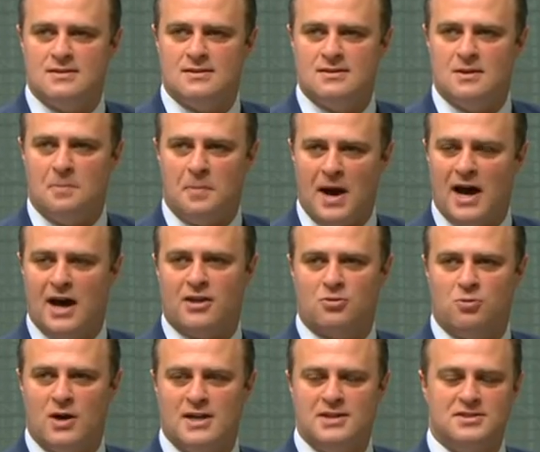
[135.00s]
The
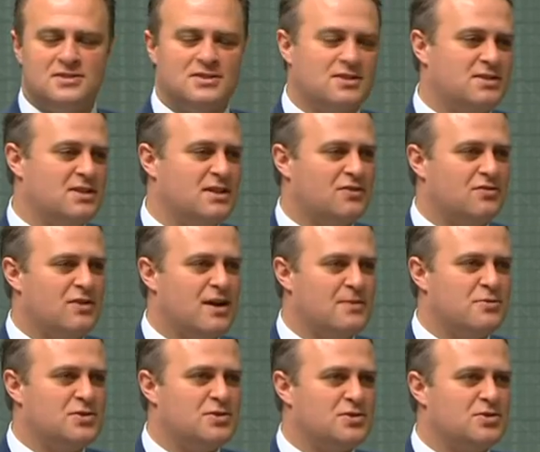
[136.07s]
pathway to success for
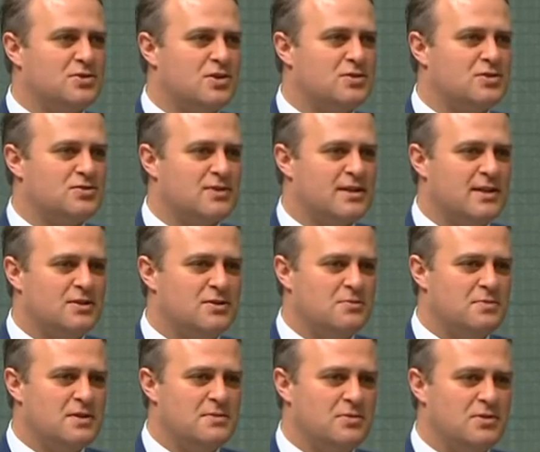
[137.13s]
Aboriginal and Torres Strait Islander
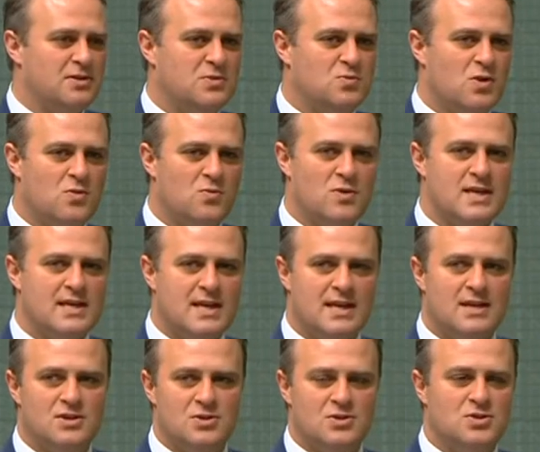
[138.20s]
people is what we
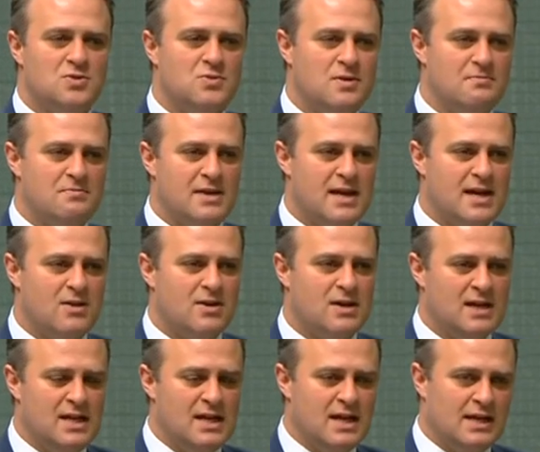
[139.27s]
can do to empower
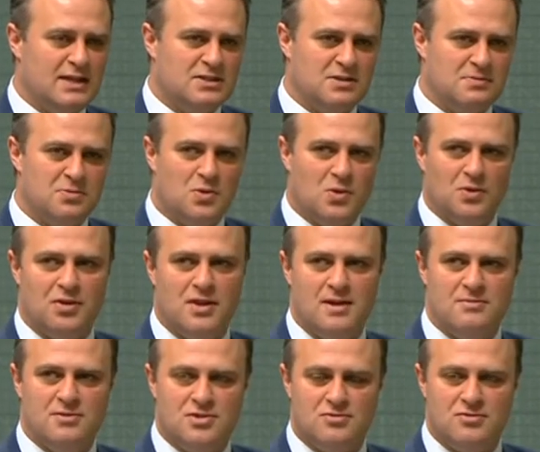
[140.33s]
and support
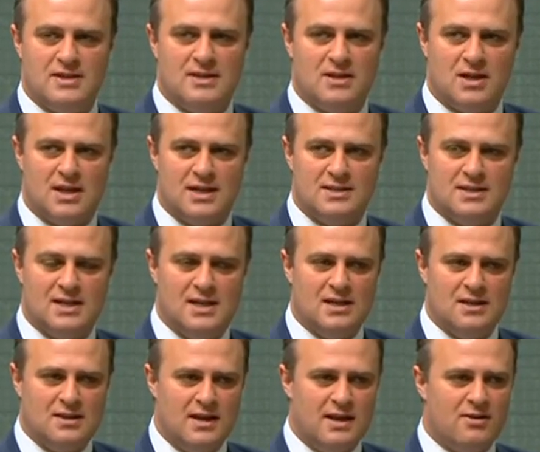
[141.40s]
them to realise
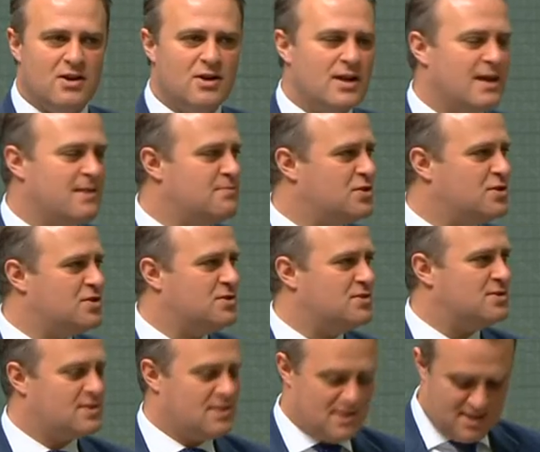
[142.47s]
their own
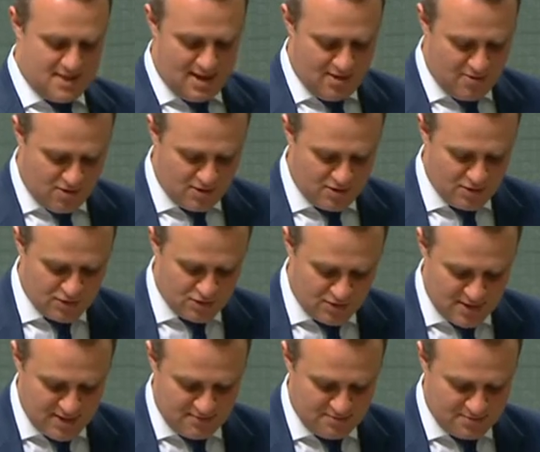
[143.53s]
ambitions and their own
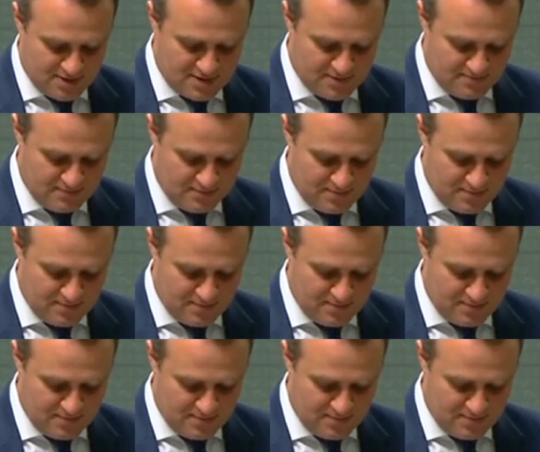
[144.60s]
dreams.